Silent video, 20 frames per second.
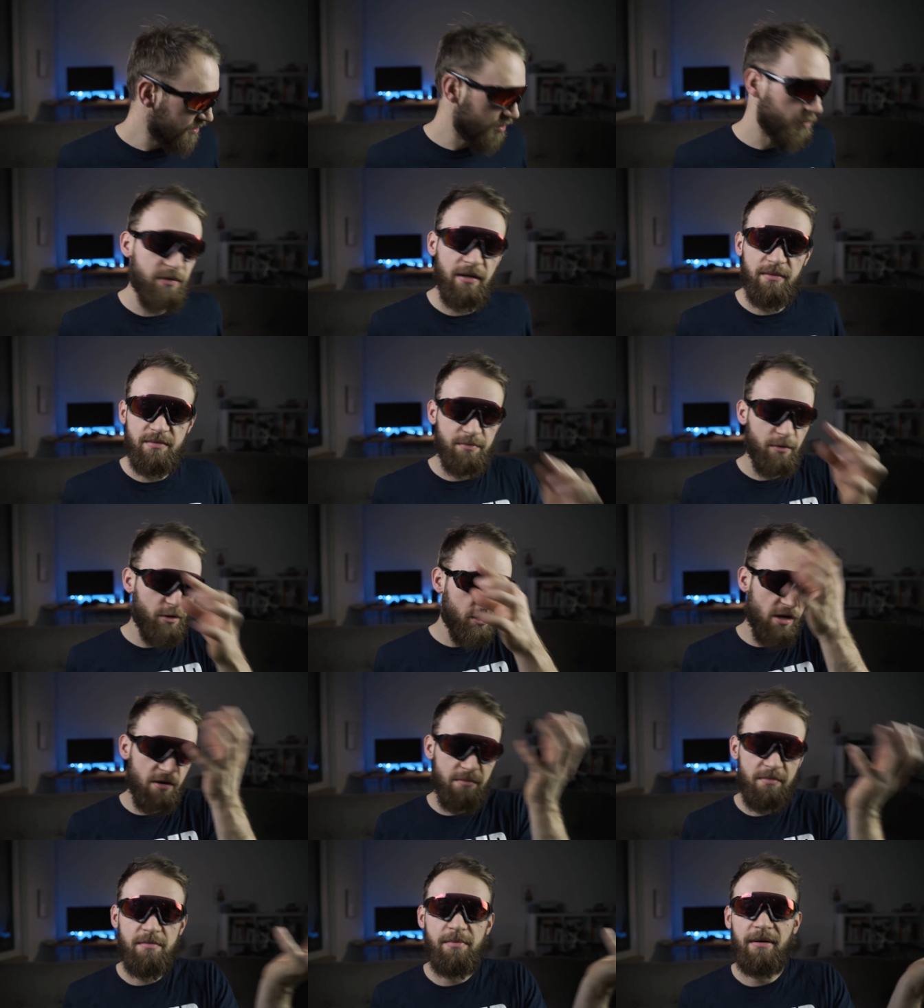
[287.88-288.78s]
sometimes
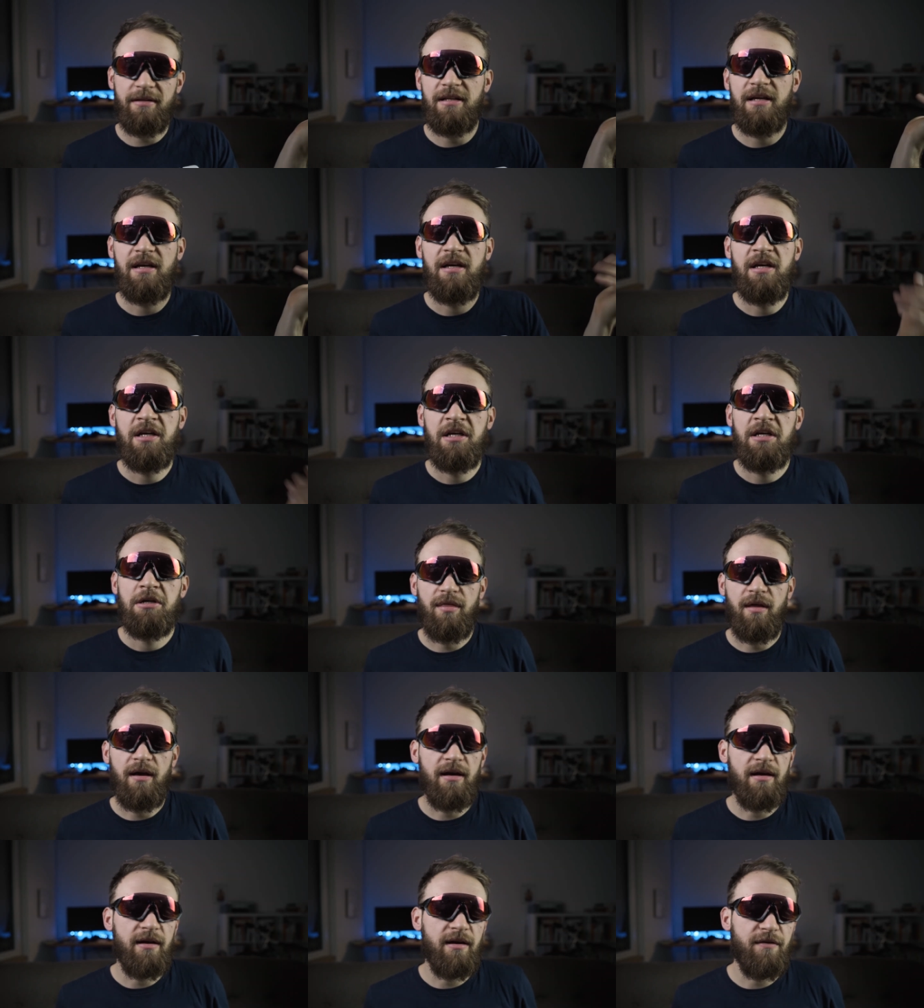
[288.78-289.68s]
bugging me, but
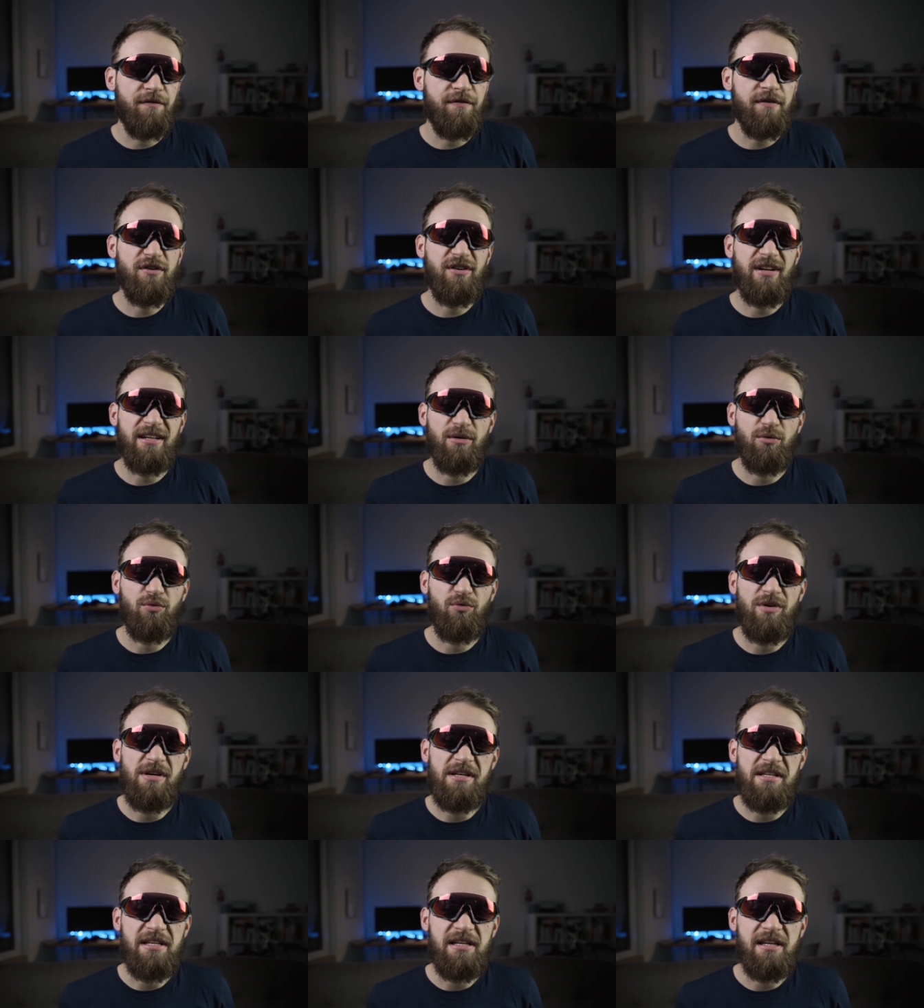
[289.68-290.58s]
I figured I don't
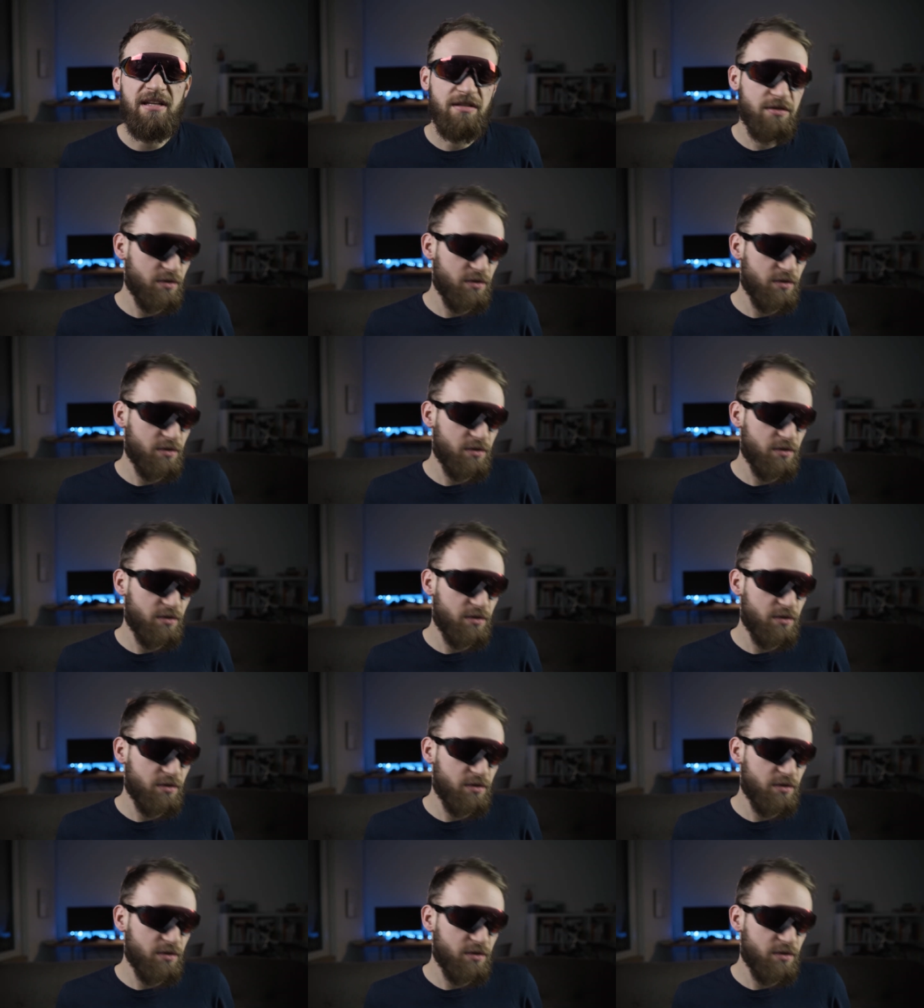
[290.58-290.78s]
really need it,